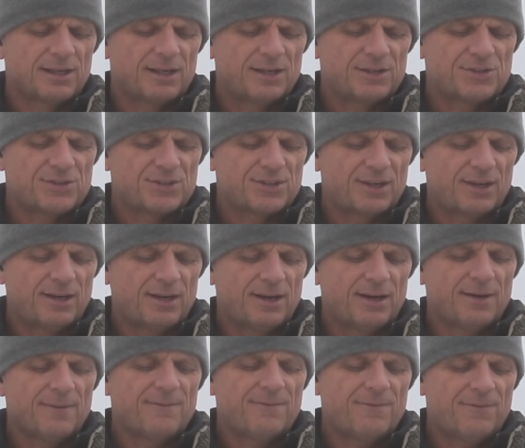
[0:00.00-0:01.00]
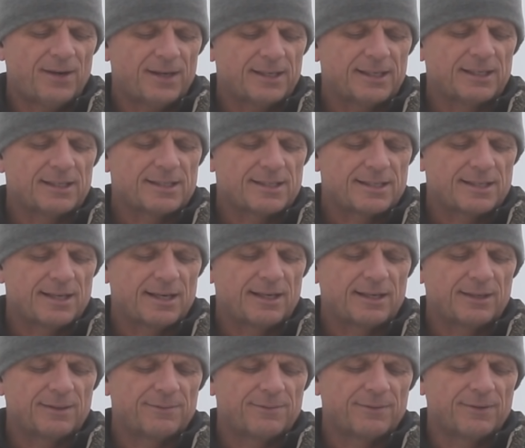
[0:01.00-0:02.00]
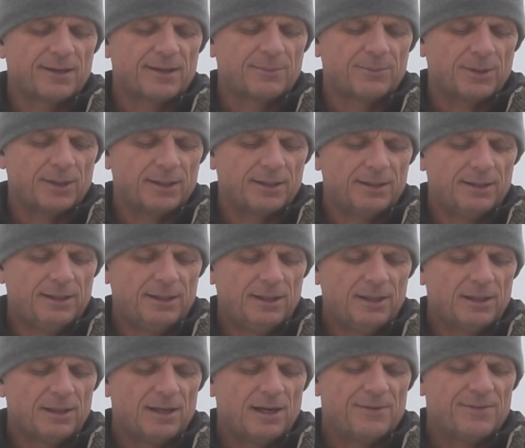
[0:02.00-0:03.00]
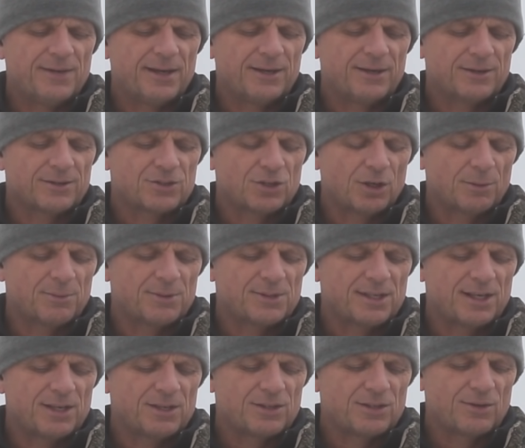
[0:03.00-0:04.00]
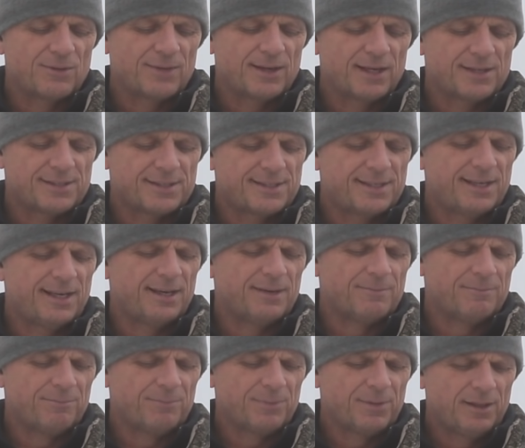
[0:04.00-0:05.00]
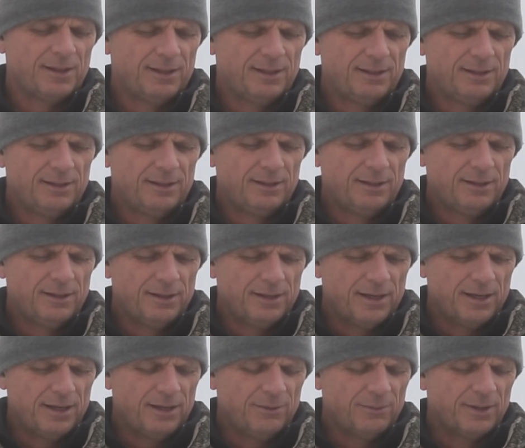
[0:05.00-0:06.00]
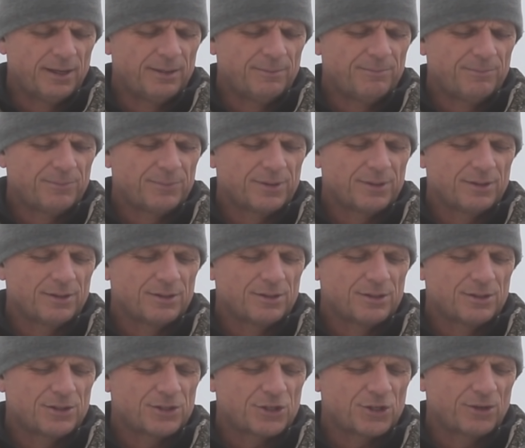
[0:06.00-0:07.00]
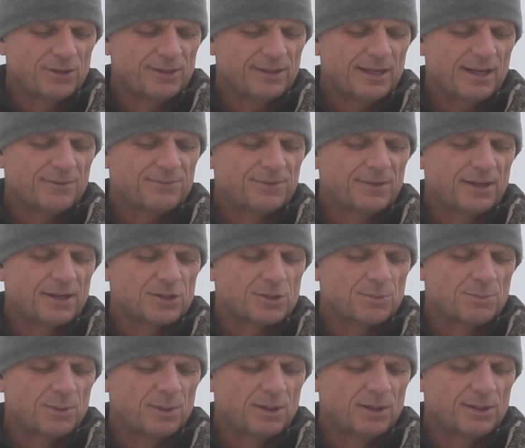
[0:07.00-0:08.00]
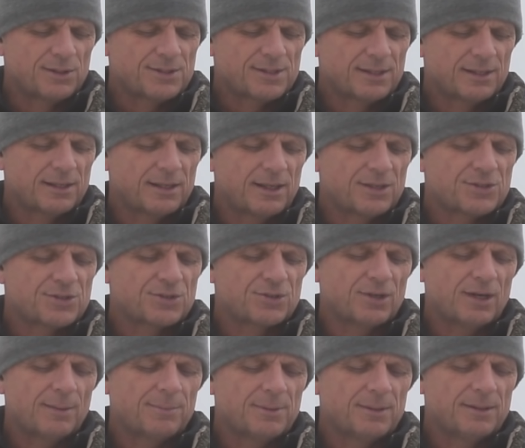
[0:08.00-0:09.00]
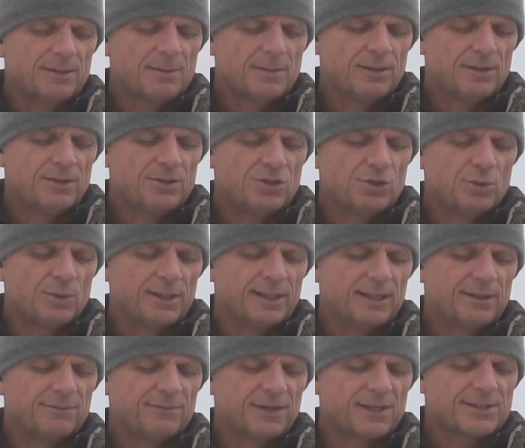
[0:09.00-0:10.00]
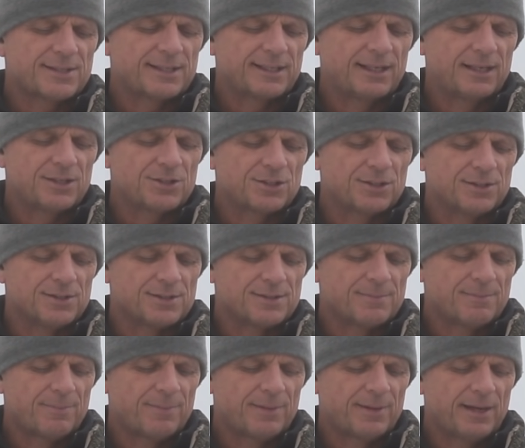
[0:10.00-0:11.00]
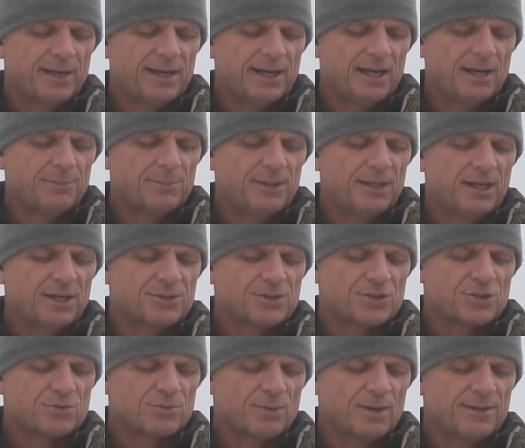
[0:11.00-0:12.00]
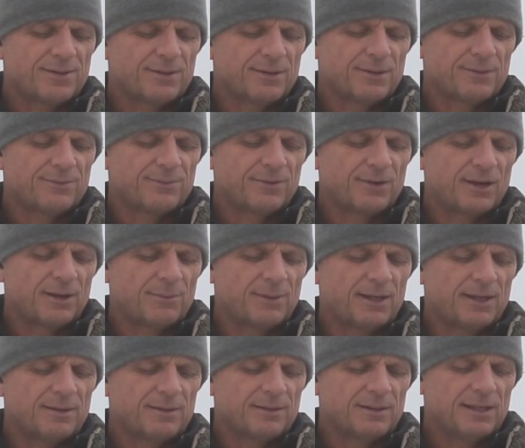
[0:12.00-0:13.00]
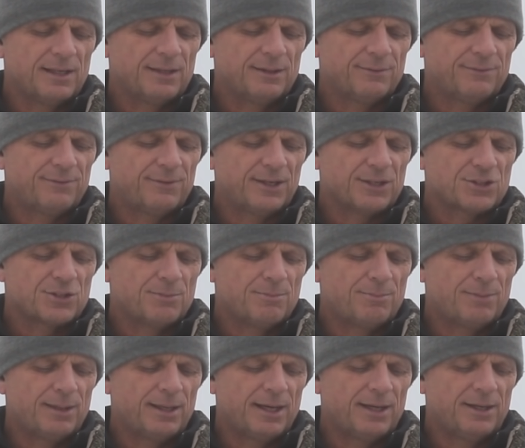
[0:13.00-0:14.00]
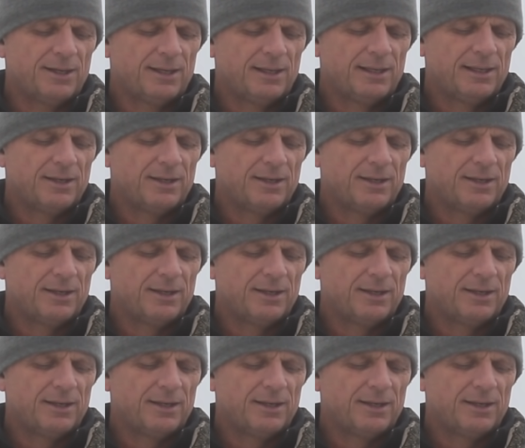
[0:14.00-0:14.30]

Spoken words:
I saw fucking standing in front of me on that October day in 2010. Anyway, shortly after that experience, I stopped doing investigations I had my answers right there in front of me in the flesh and blood